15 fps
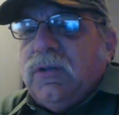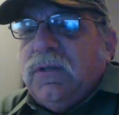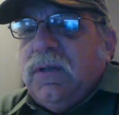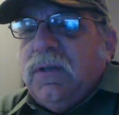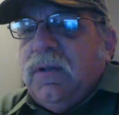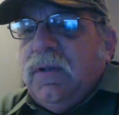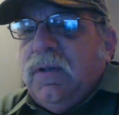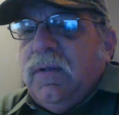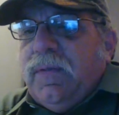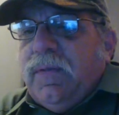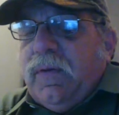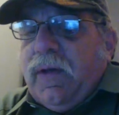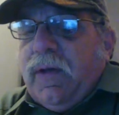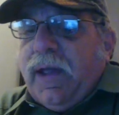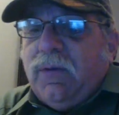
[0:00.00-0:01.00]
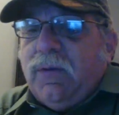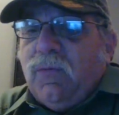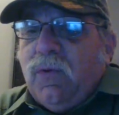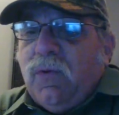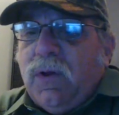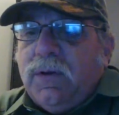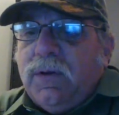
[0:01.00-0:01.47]
Now I can run
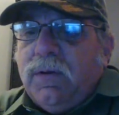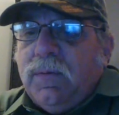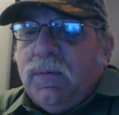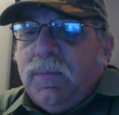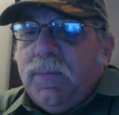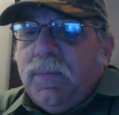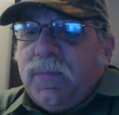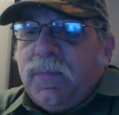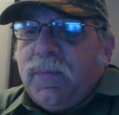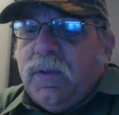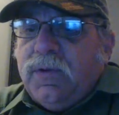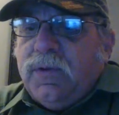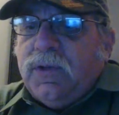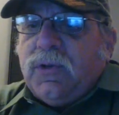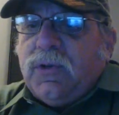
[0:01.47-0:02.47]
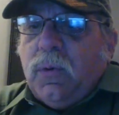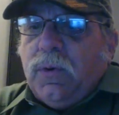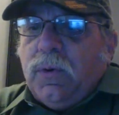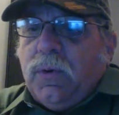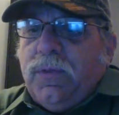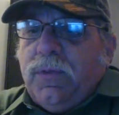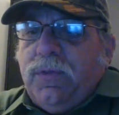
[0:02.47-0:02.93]
Discord
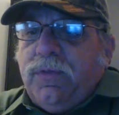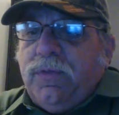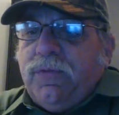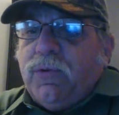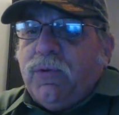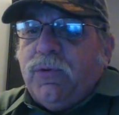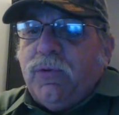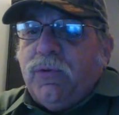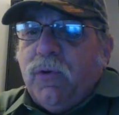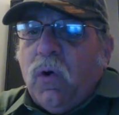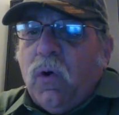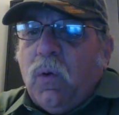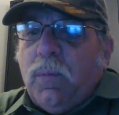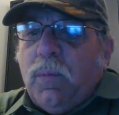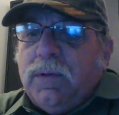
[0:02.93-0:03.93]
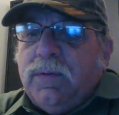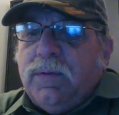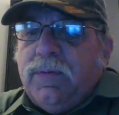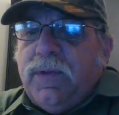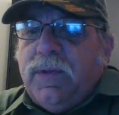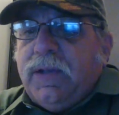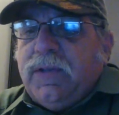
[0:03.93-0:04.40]
through Chrome as an
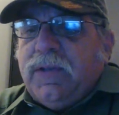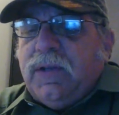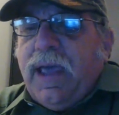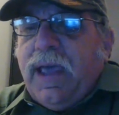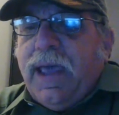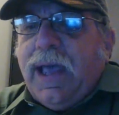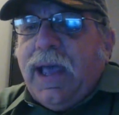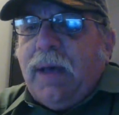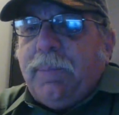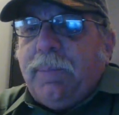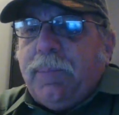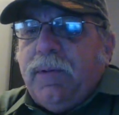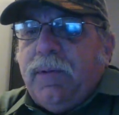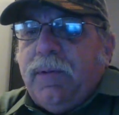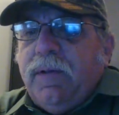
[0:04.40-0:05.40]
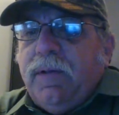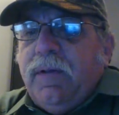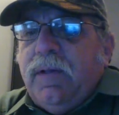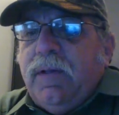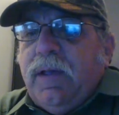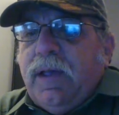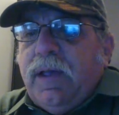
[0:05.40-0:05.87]
app at
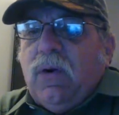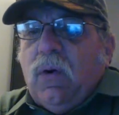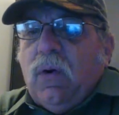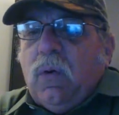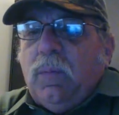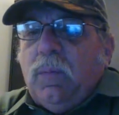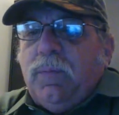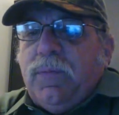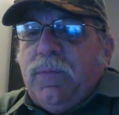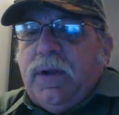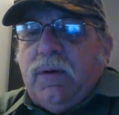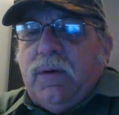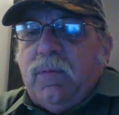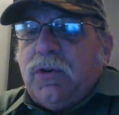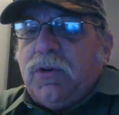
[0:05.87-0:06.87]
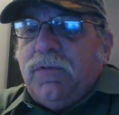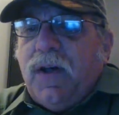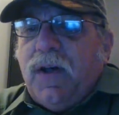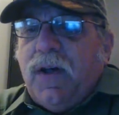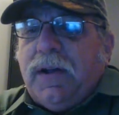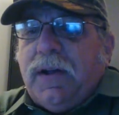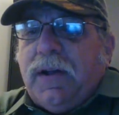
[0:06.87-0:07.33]
home, and it works fine.
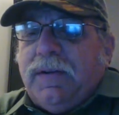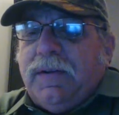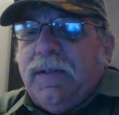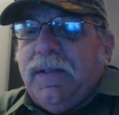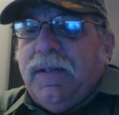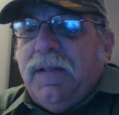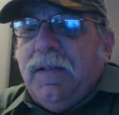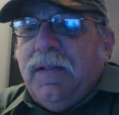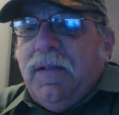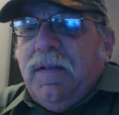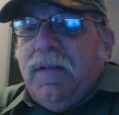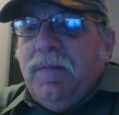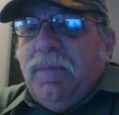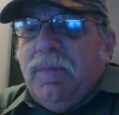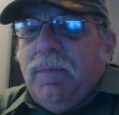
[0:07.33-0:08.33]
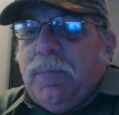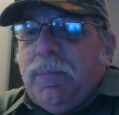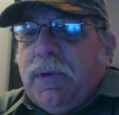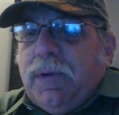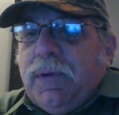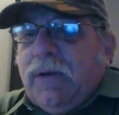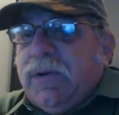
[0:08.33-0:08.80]
But every
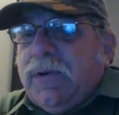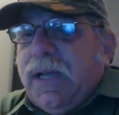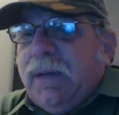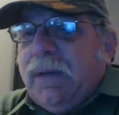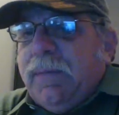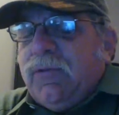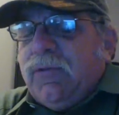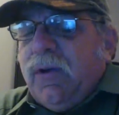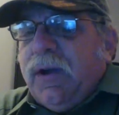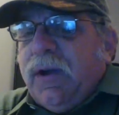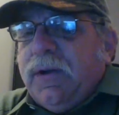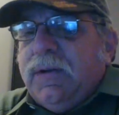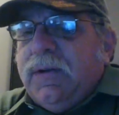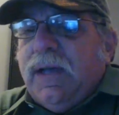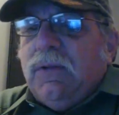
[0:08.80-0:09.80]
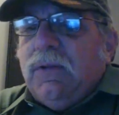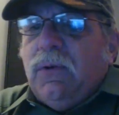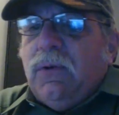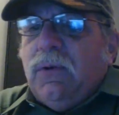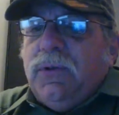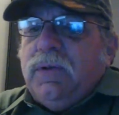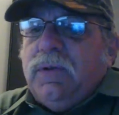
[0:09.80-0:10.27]
time I try to download the
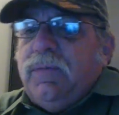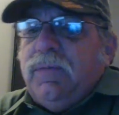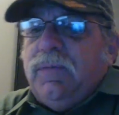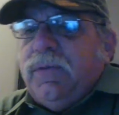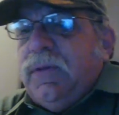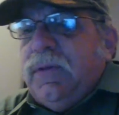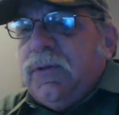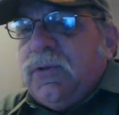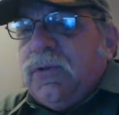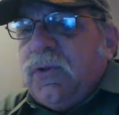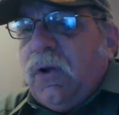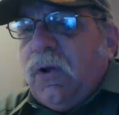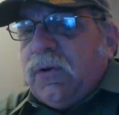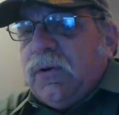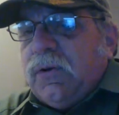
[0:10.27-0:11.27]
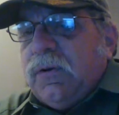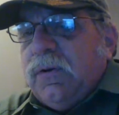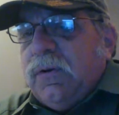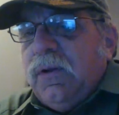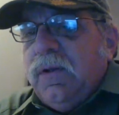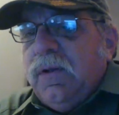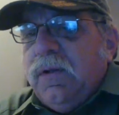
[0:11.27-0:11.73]
installer
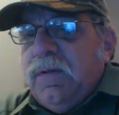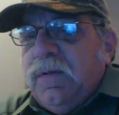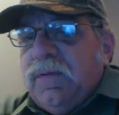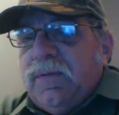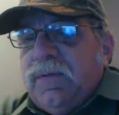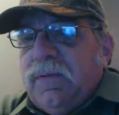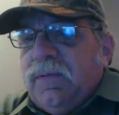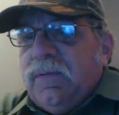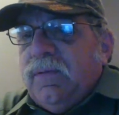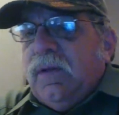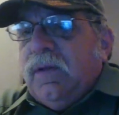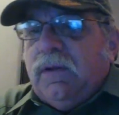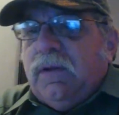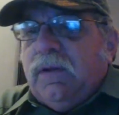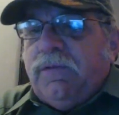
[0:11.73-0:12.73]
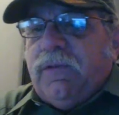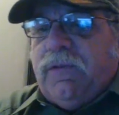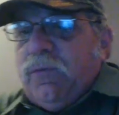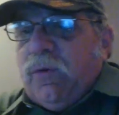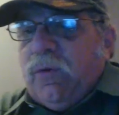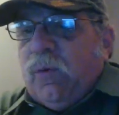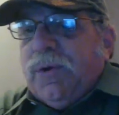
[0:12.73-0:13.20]
for
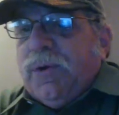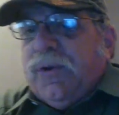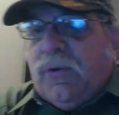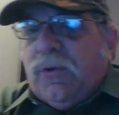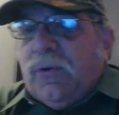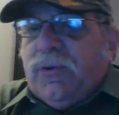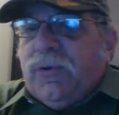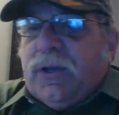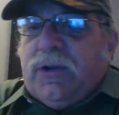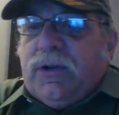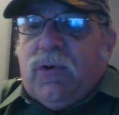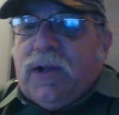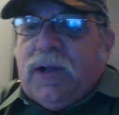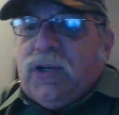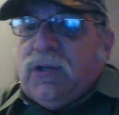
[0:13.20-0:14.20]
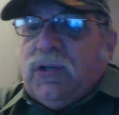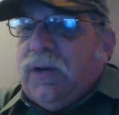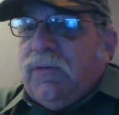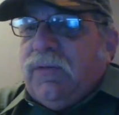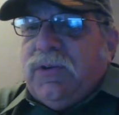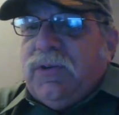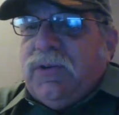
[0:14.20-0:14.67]
Windows, it crashes every single
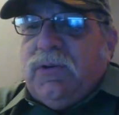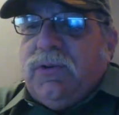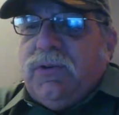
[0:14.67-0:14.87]
time.